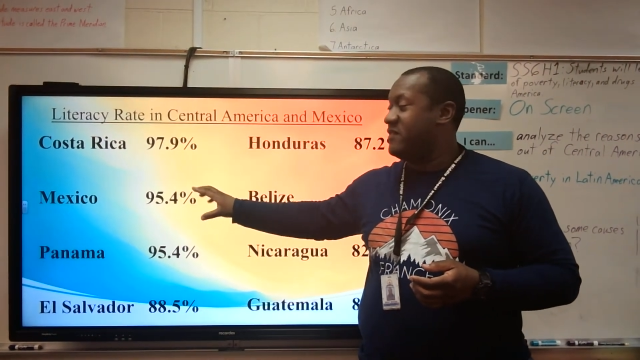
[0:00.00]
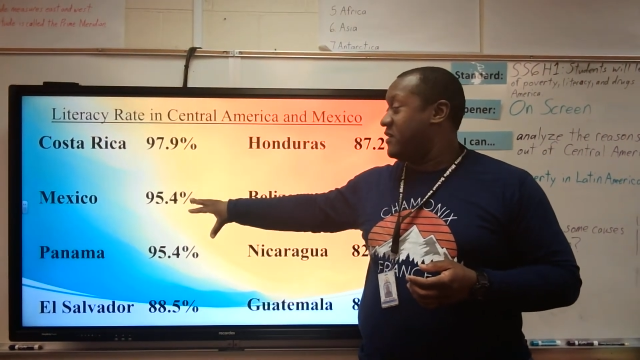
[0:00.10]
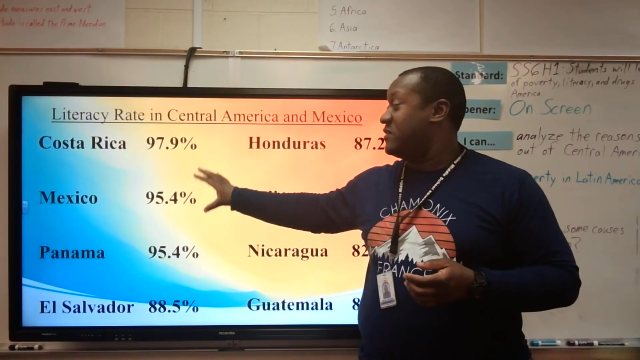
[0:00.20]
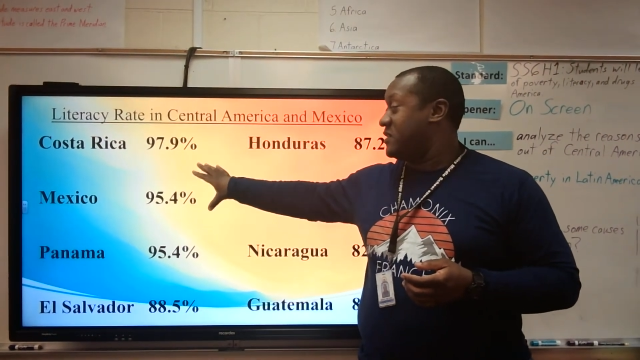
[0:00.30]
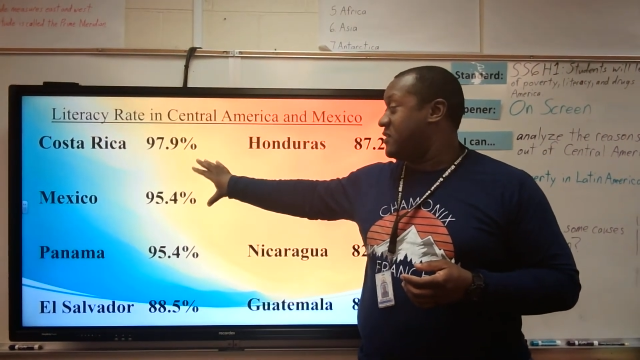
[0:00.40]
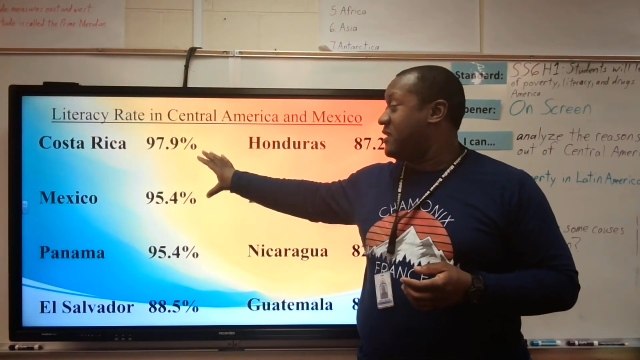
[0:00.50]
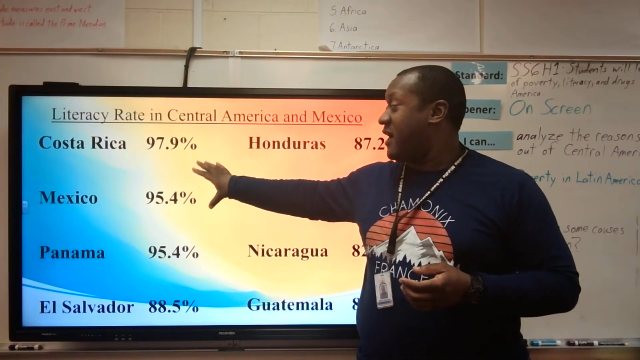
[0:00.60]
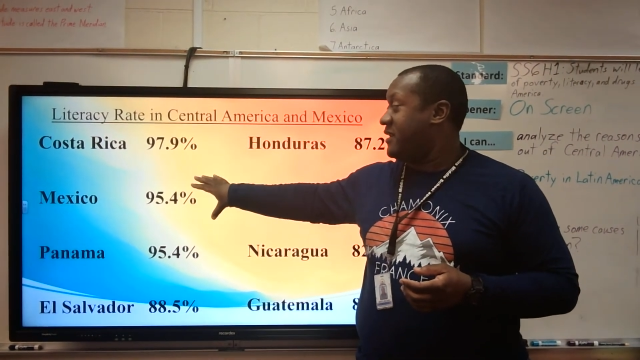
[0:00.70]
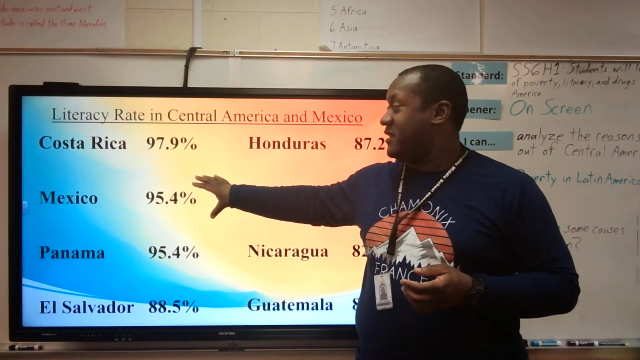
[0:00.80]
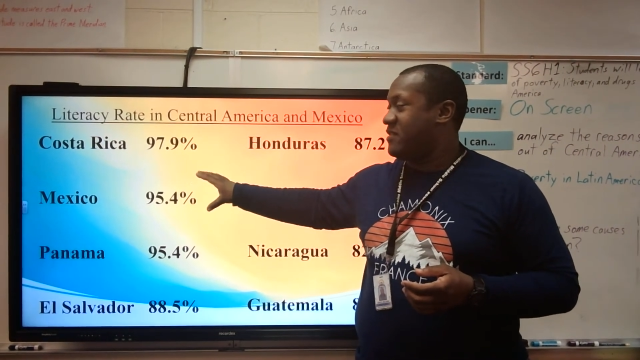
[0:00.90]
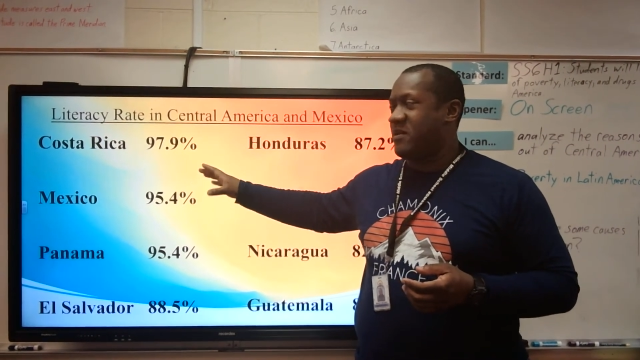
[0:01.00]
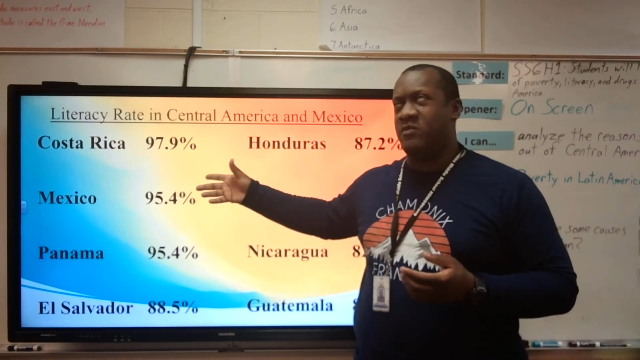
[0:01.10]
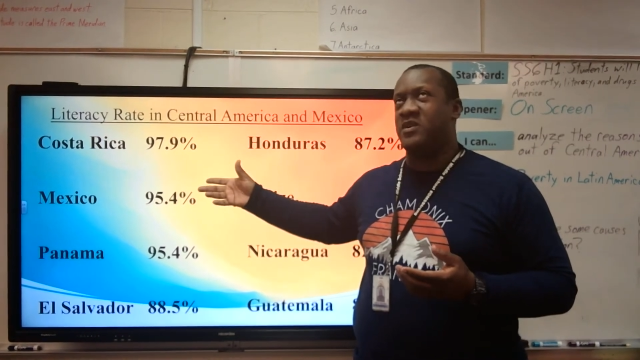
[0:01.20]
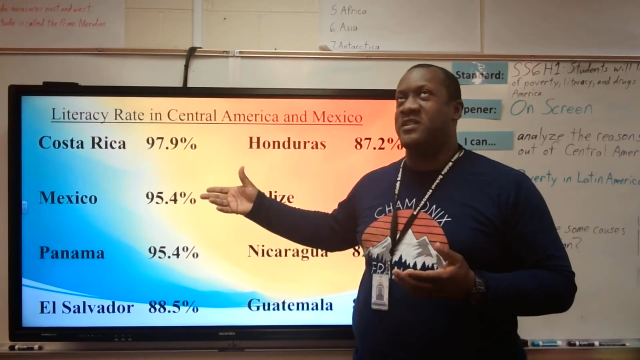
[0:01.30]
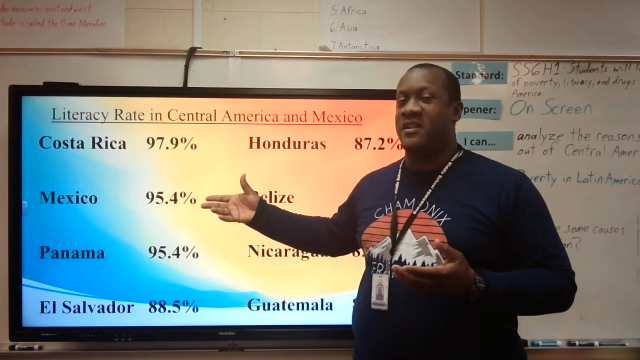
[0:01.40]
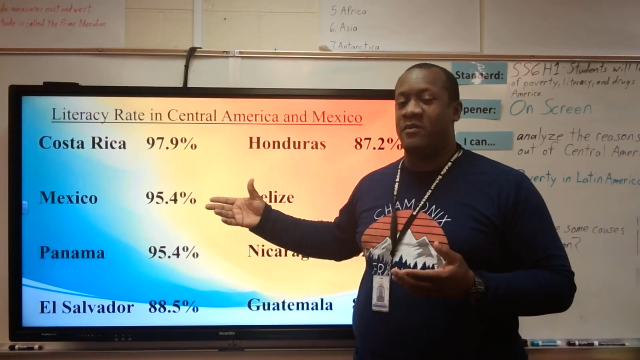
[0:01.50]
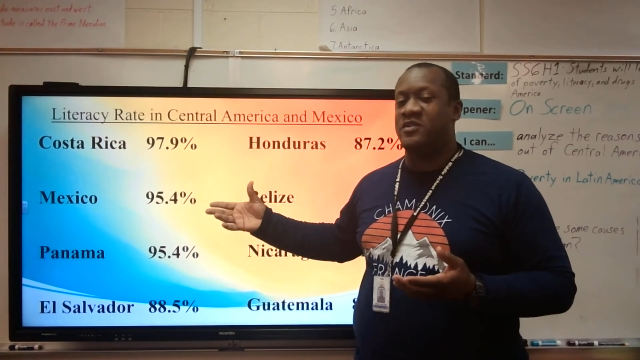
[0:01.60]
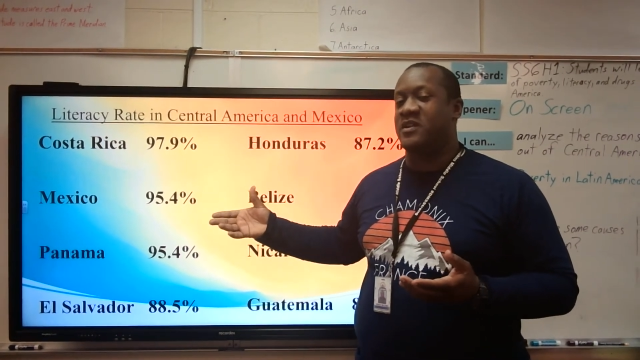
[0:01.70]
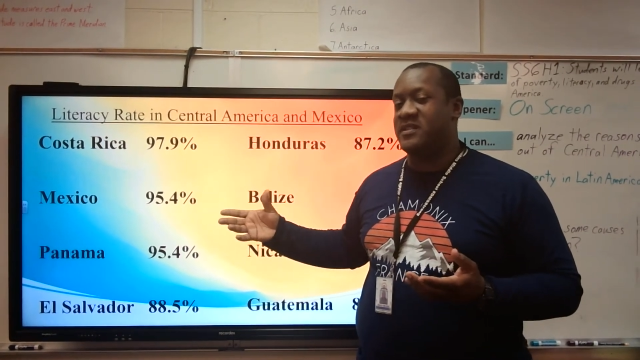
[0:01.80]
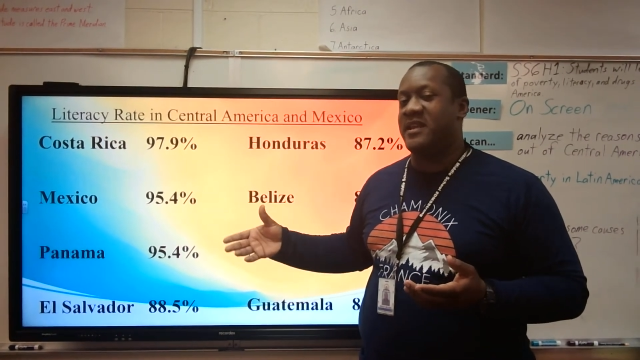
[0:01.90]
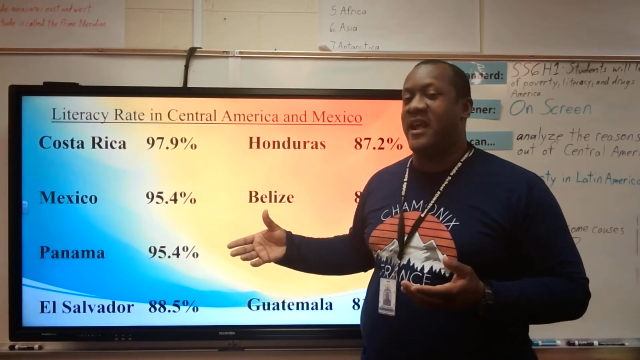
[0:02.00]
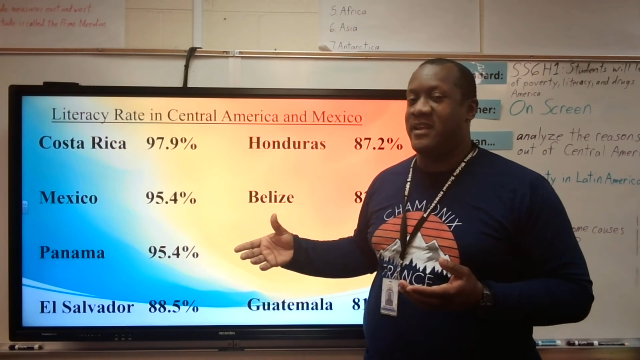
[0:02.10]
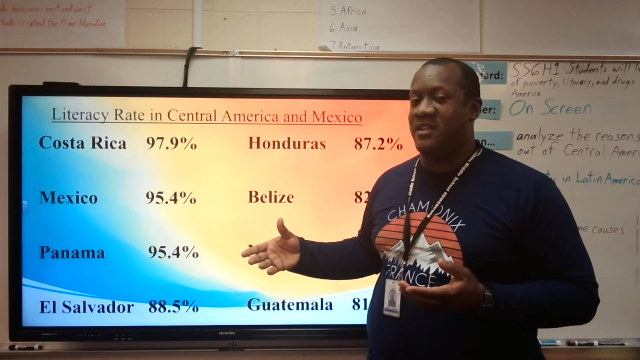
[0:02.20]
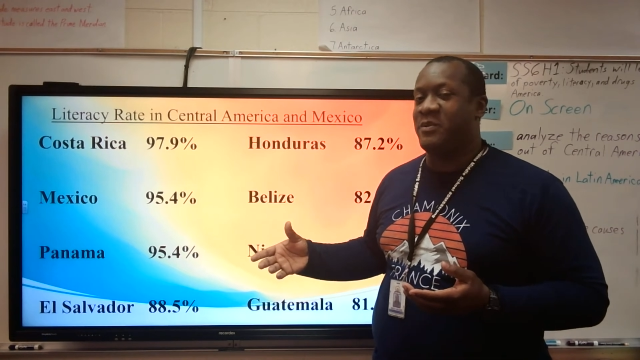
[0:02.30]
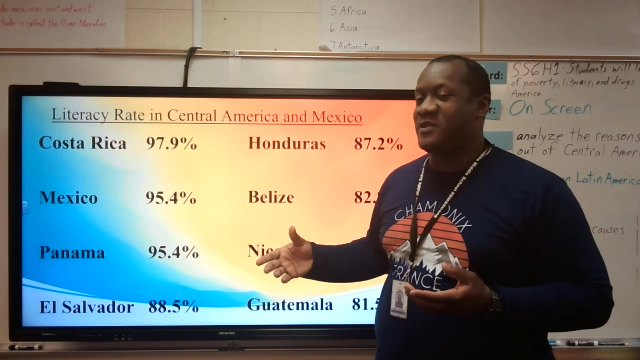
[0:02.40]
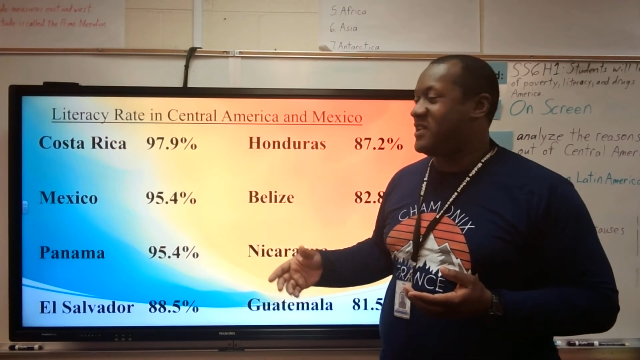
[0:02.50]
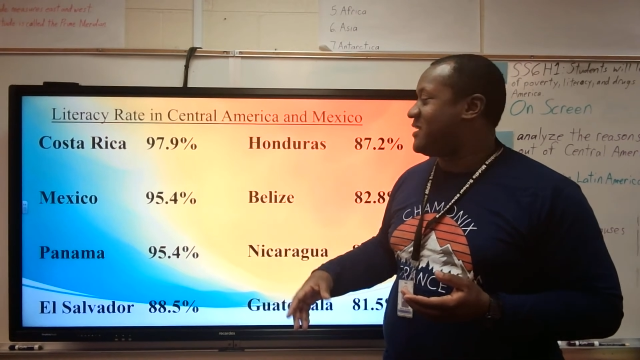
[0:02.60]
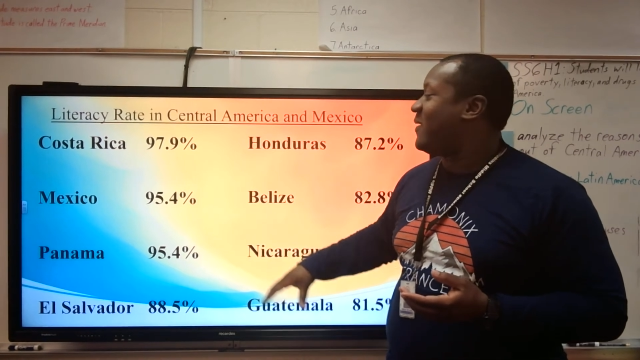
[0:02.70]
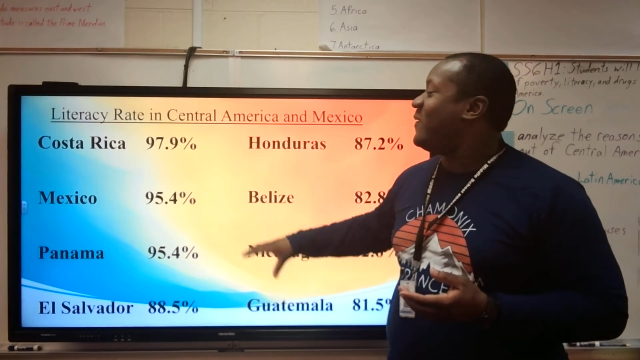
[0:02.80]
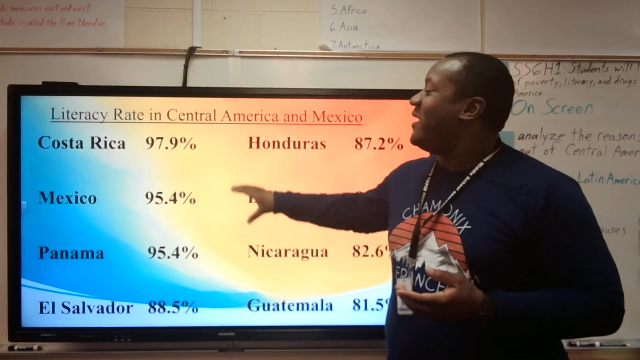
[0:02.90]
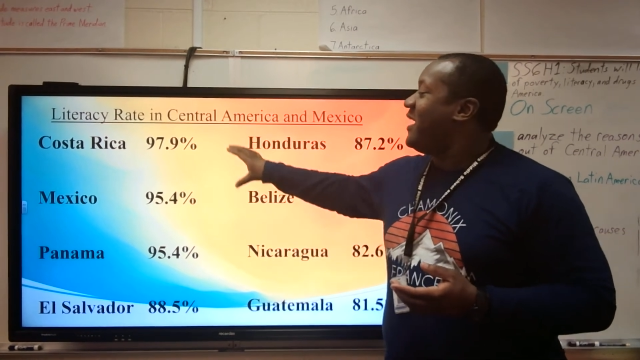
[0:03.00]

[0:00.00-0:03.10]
I was going to say 90th percentile,